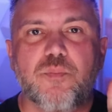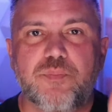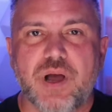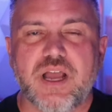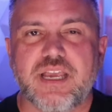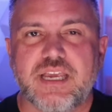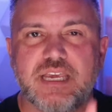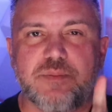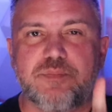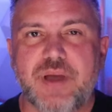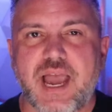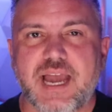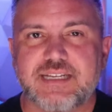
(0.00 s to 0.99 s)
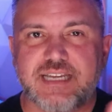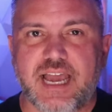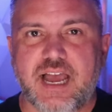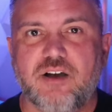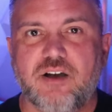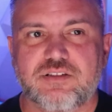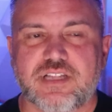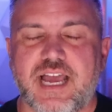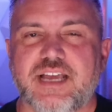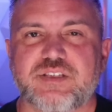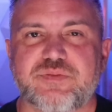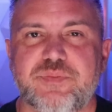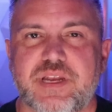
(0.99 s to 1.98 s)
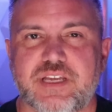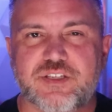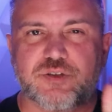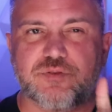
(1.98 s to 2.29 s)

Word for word: but he backed out last minute.